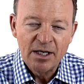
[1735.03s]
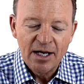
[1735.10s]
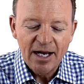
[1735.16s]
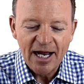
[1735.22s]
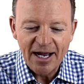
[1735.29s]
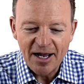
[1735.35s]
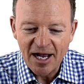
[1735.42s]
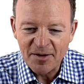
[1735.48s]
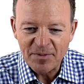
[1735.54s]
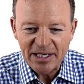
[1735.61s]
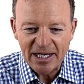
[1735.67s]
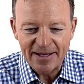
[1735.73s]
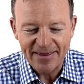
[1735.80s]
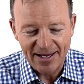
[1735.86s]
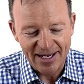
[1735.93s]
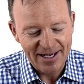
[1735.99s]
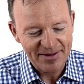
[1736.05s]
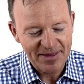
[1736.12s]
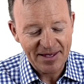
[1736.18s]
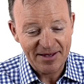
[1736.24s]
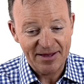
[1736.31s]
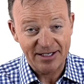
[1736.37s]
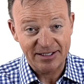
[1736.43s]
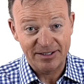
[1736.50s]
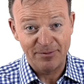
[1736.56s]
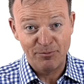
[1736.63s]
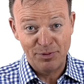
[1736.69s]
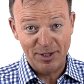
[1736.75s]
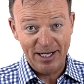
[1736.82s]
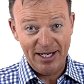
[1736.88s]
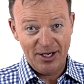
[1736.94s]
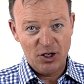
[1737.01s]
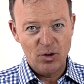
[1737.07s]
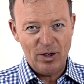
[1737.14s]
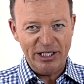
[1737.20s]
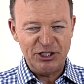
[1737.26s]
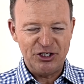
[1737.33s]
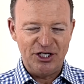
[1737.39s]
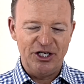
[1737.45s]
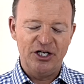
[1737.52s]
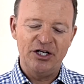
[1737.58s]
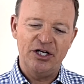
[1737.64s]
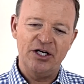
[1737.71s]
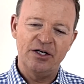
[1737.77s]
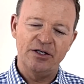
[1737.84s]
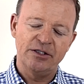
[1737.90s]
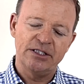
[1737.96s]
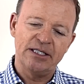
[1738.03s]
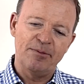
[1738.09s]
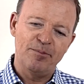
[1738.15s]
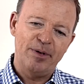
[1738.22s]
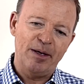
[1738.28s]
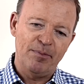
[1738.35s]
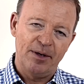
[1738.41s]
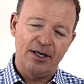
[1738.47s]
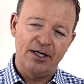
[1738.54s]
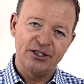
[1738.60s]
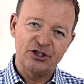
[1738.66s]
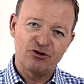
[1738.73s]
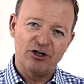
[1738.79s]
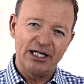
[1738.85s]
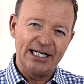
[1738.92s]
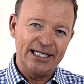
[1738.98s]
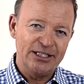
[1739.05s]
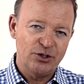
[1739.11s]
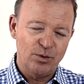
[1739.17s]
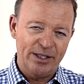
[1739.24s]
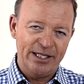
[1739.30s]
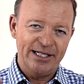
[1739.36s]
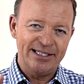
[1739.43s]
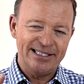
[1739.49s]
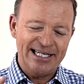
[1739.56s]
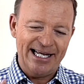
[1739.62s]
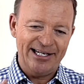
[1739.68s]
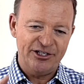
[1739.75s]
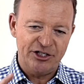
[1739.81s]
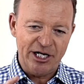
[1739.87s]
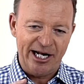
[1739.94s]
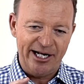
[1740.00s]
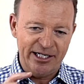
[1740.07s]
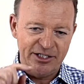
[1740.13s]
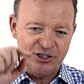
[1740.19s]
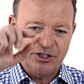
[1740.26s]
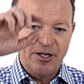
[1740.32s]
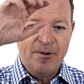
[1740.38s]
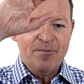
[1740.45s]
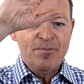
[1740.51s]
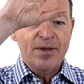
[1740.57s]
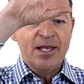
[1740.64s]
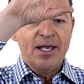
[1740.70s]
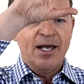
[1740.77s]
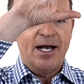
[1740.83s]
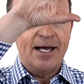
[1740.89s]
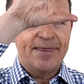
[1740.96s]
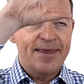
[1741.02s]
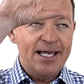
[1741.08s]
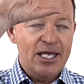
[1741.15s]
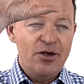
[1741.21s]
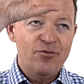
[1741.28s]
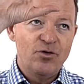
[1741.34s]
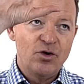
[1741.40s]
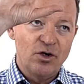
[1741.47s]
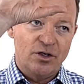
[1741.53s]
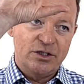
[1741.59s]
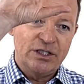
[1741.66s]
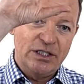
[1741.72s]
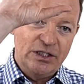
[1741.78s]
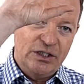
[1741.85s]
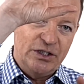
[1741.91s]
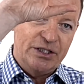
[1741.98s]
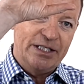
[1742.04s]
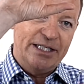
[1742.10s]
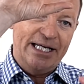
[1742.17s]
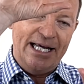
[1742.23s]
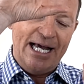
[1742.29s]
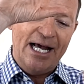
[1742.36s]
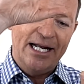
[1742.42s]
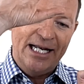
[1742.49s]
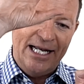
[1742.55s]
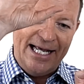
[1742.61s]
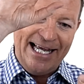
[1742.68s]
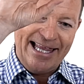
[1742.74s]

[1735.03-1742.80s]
I think that's a brilliant question, and some people are struggling to understand challenge. I think you've got to look at it like